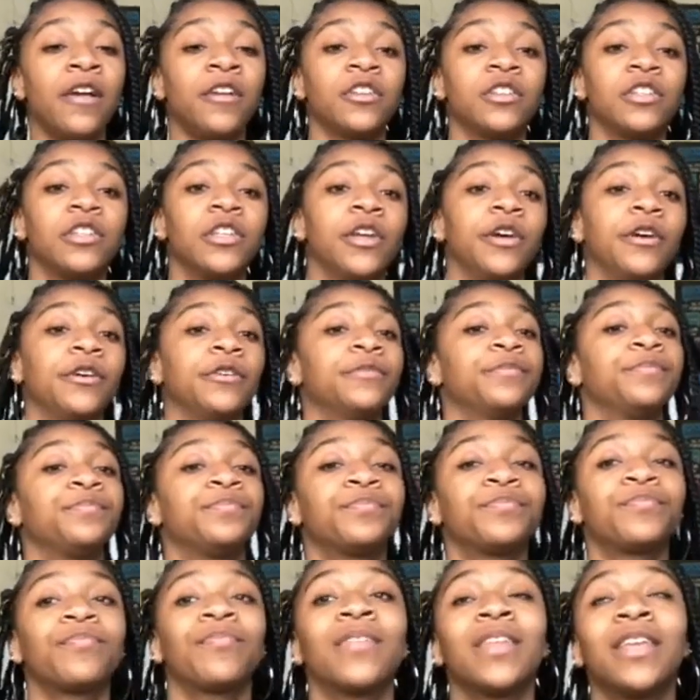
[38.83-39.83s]
So,
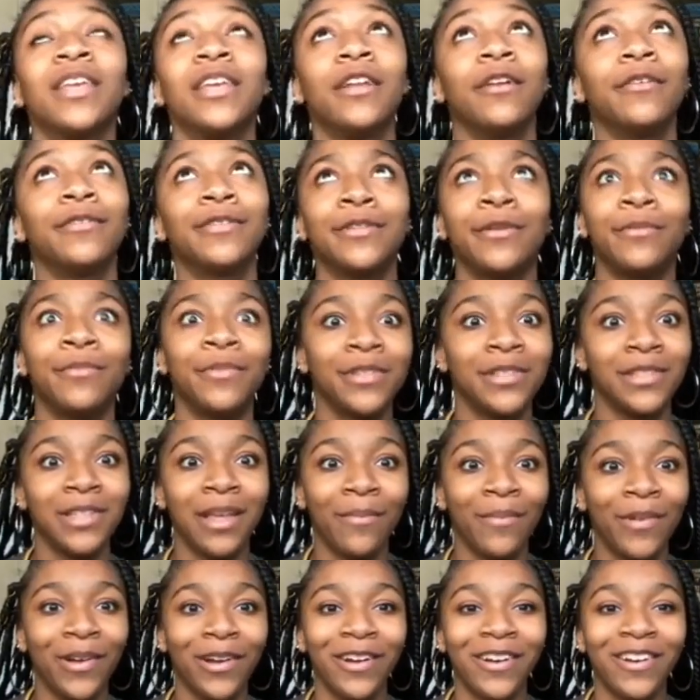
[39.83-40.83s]
you know, it's almost
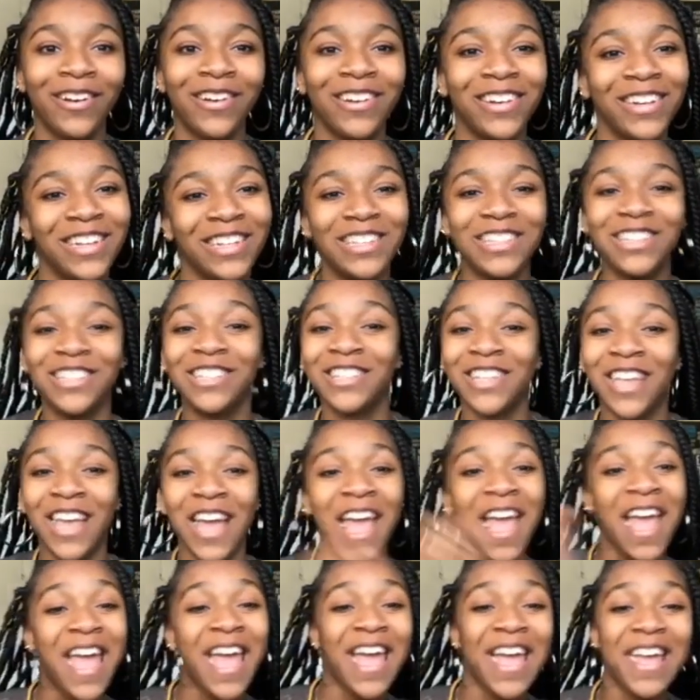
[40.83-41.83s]
summer. It's
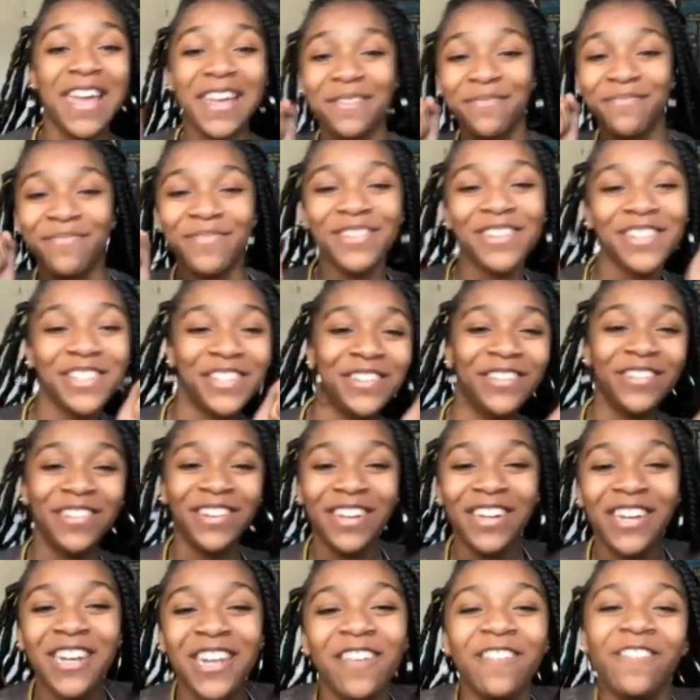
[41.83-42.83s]
April
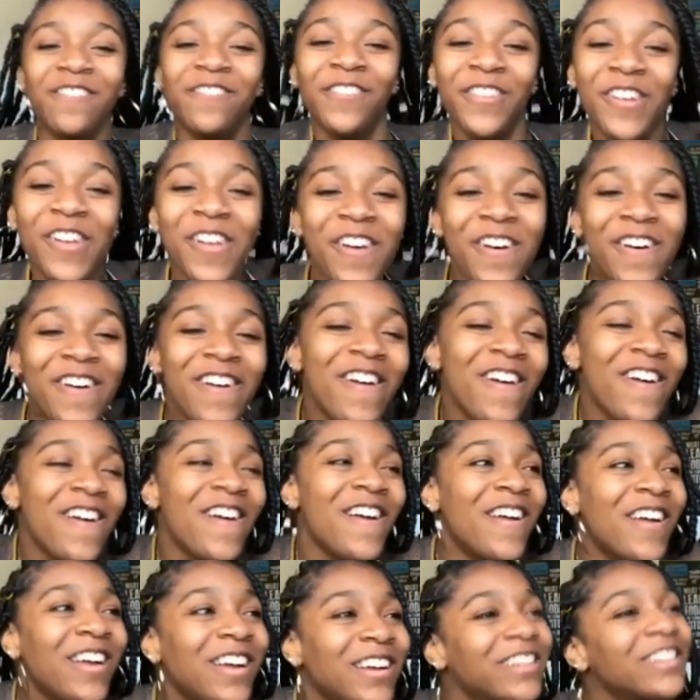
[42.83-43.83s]

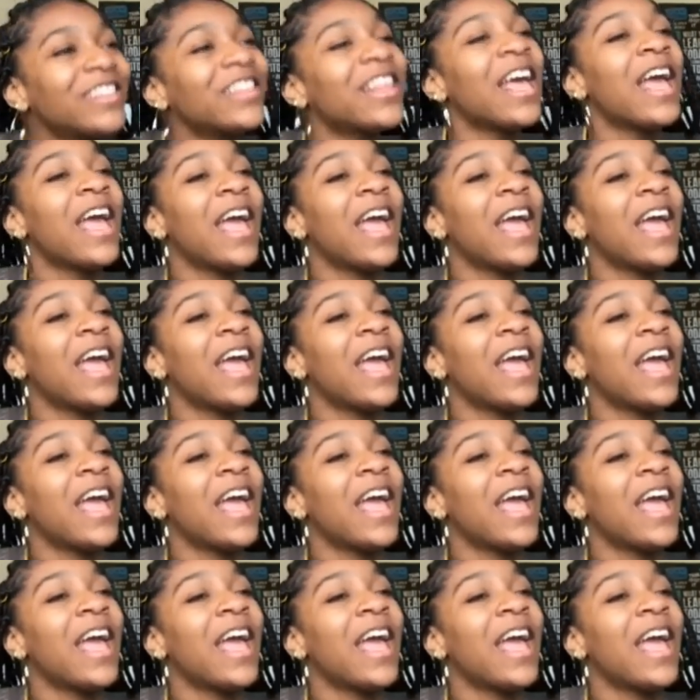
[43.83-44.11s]
24th.